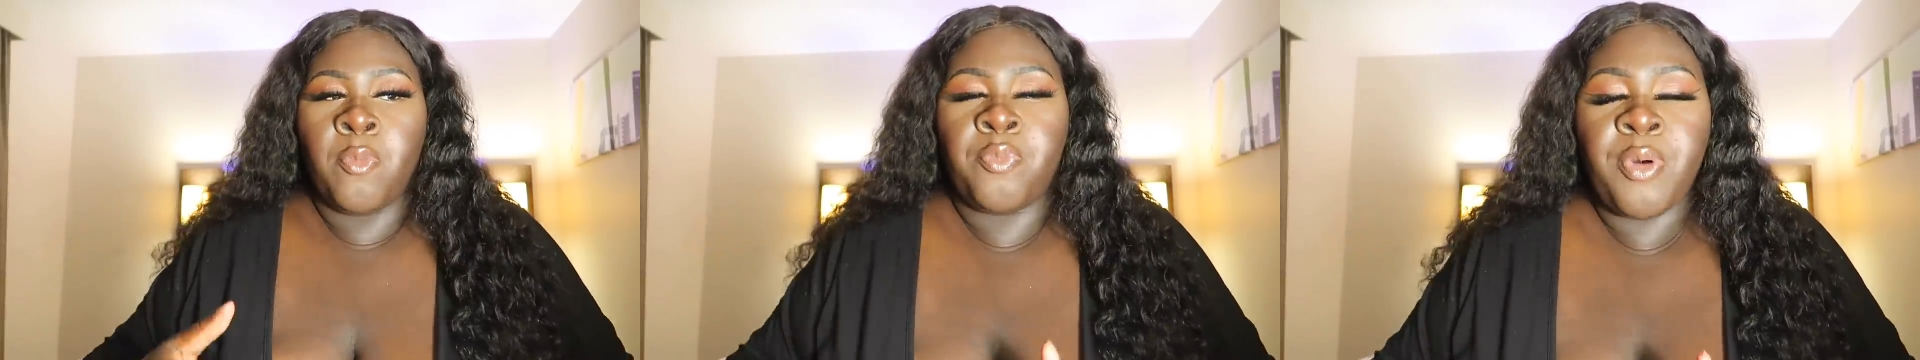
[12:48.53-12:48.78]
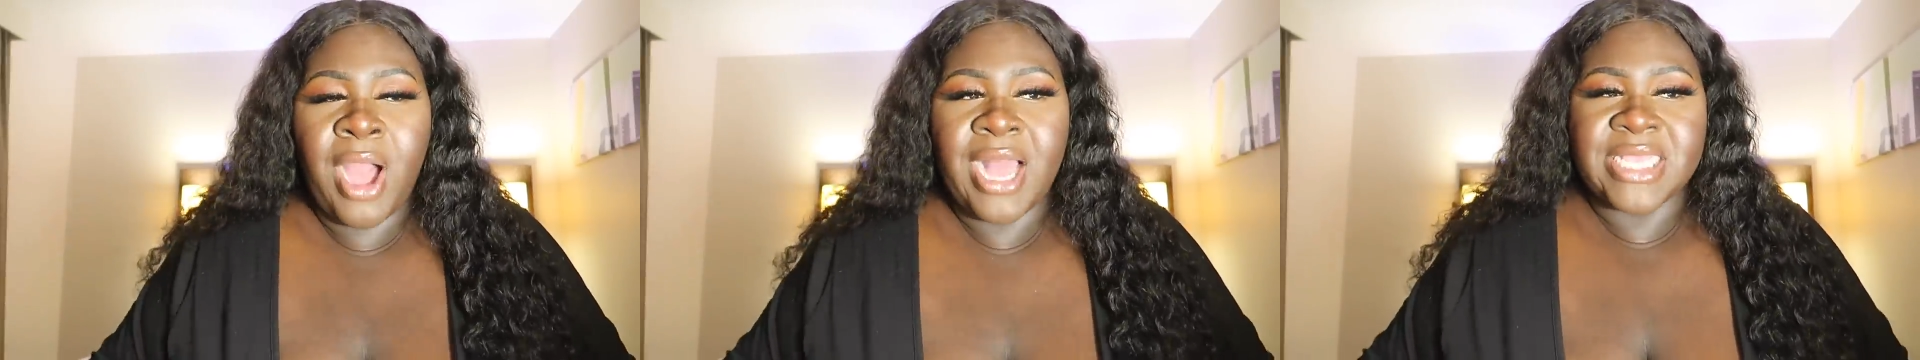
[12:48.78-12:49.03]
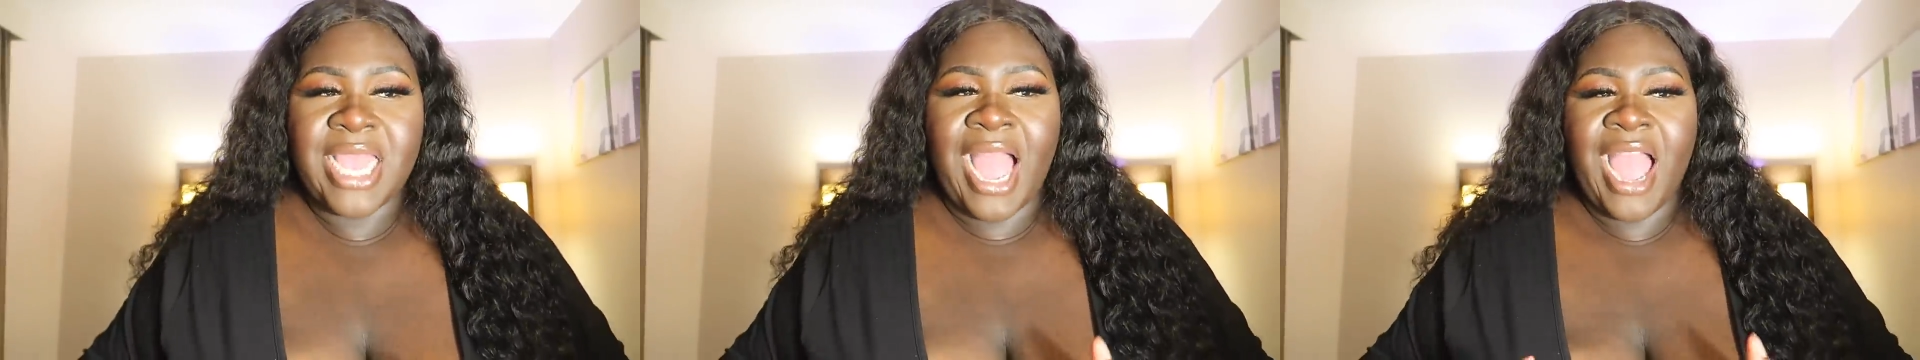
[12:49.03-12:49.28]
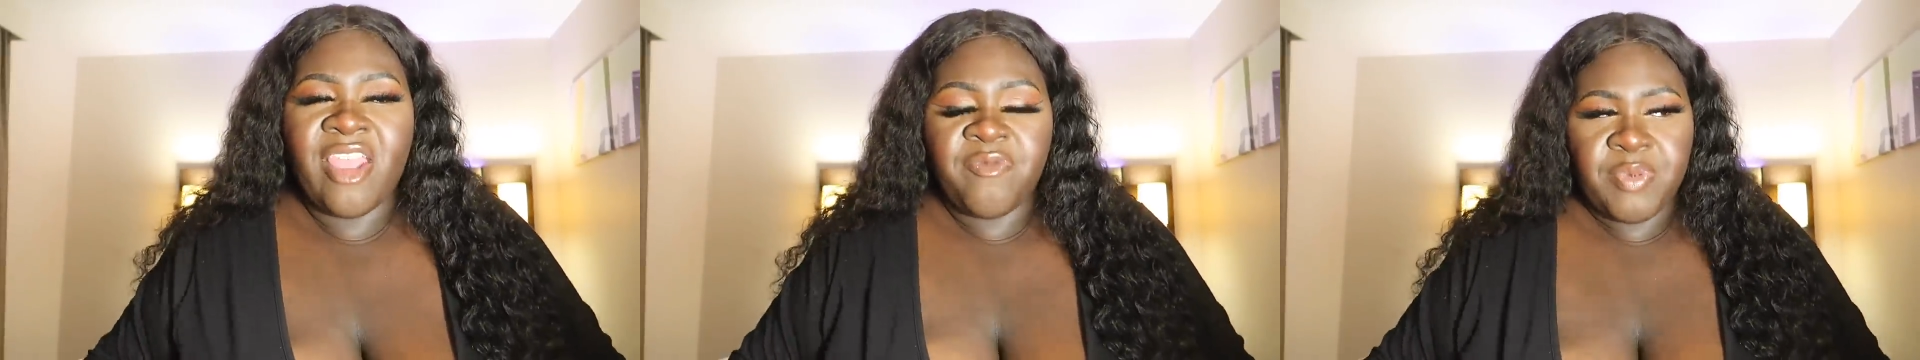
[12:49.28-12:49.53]
But
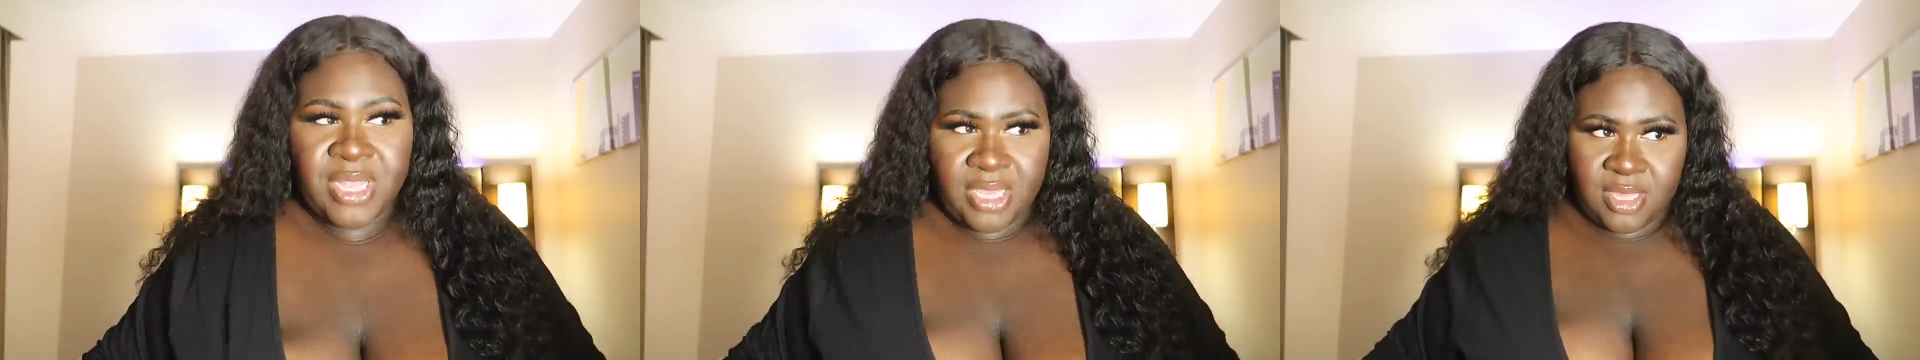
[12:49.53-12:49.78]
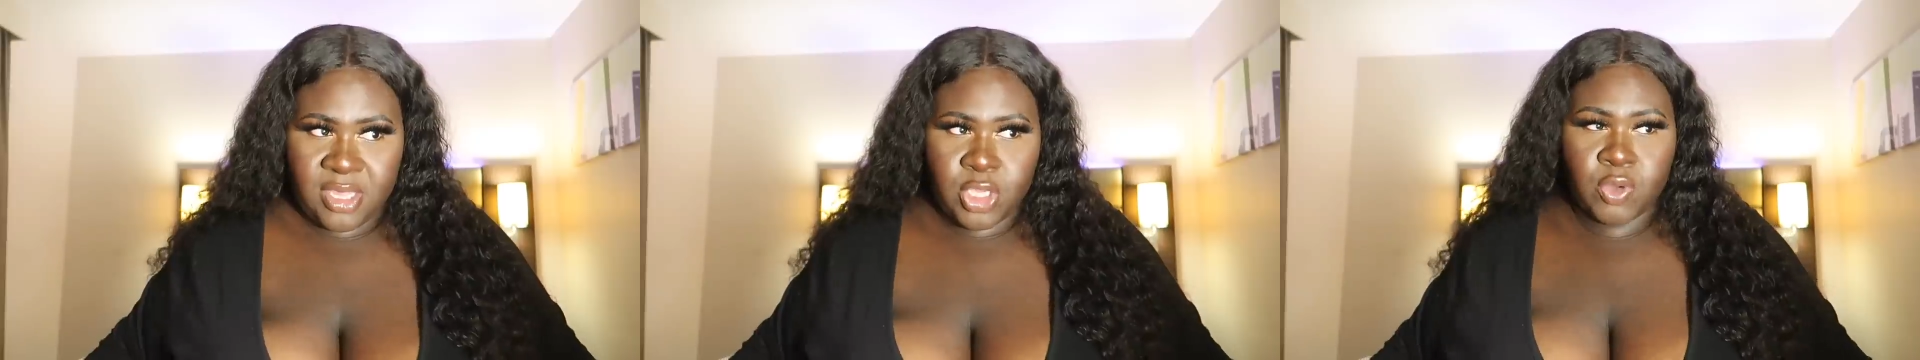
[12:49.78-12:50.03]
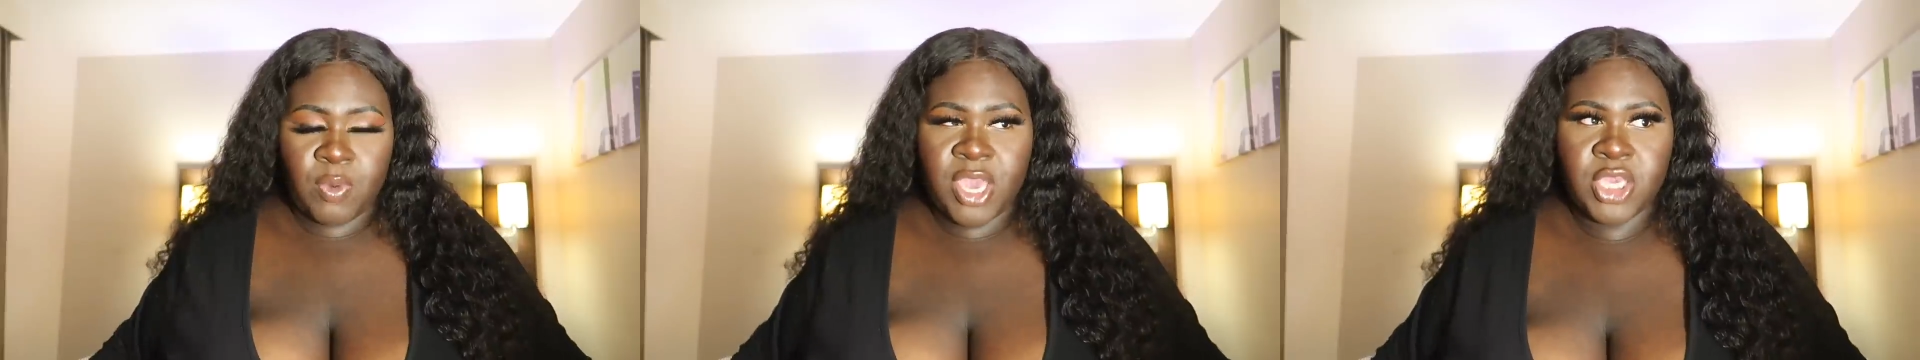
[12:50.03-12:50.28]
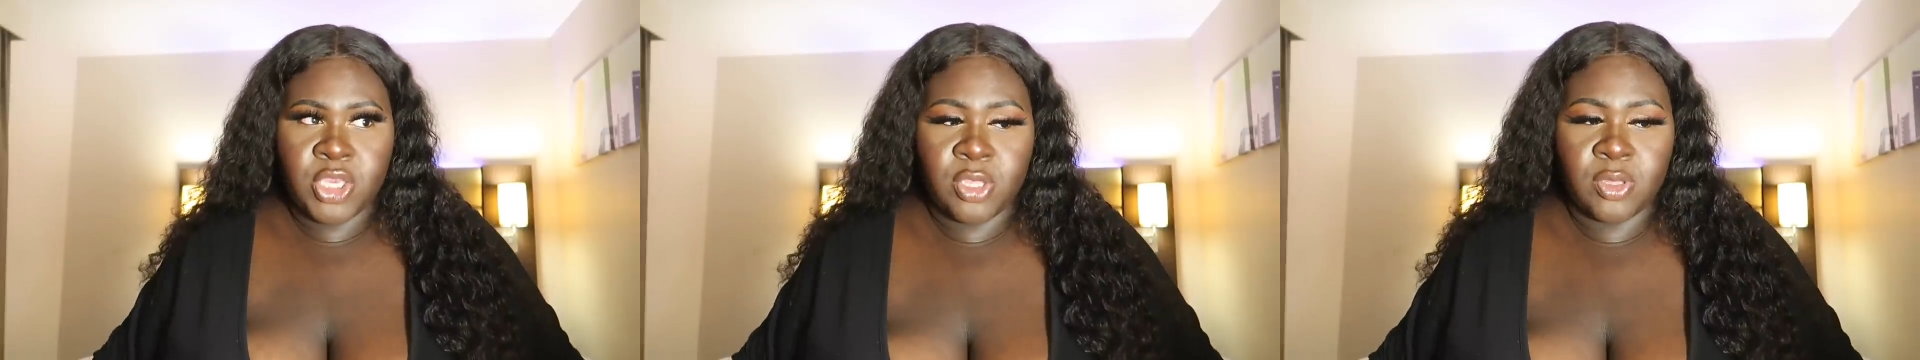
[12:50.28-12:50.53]
I've been in
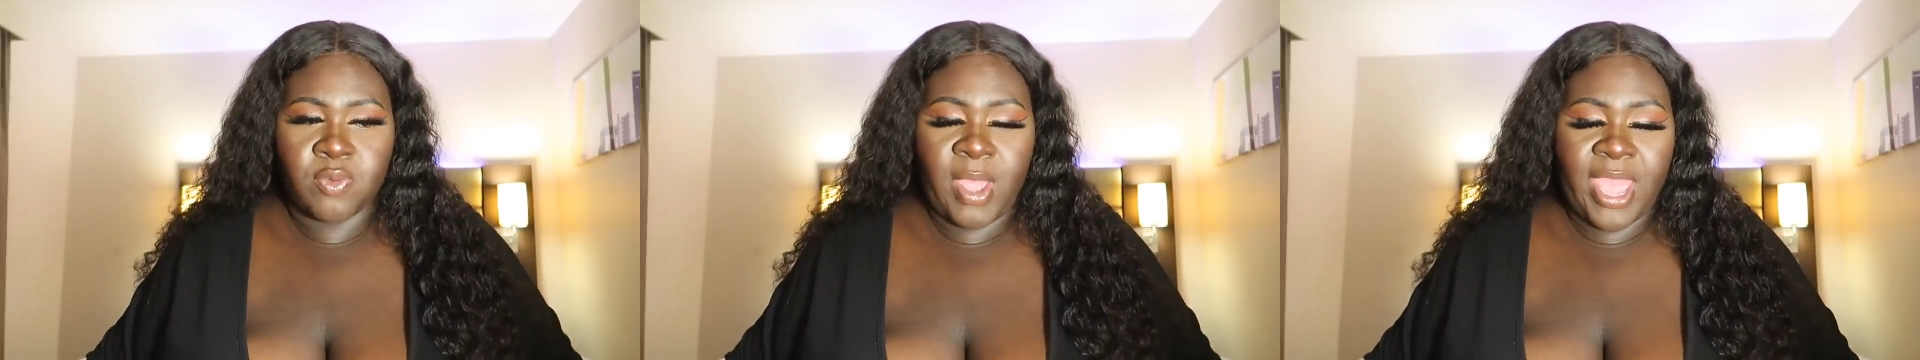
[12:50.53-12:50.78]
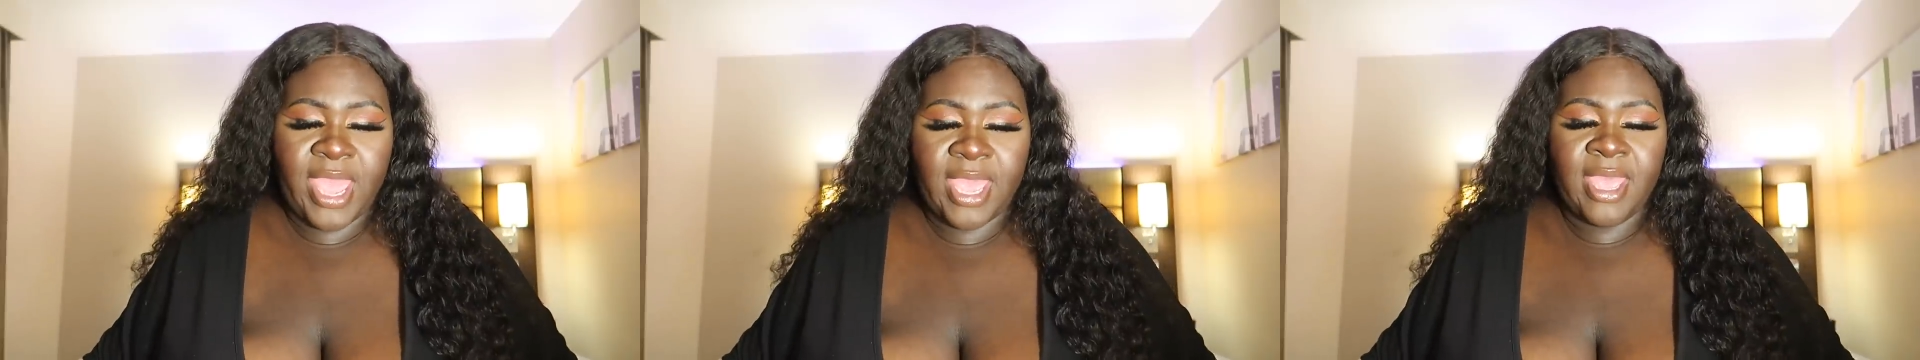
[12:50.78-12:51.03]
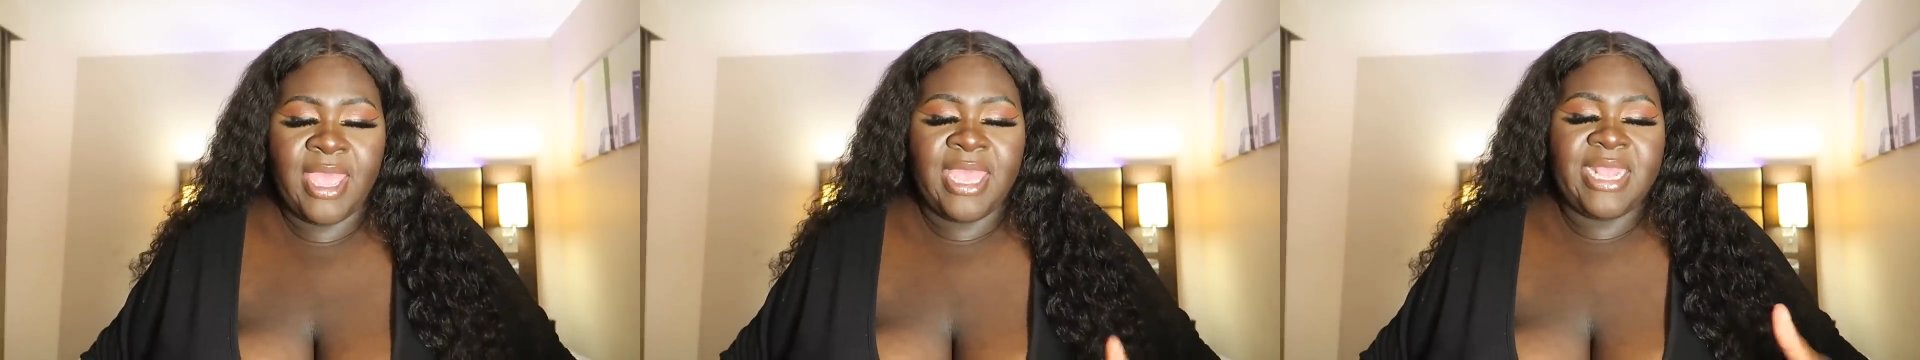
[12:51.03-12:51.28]
situations where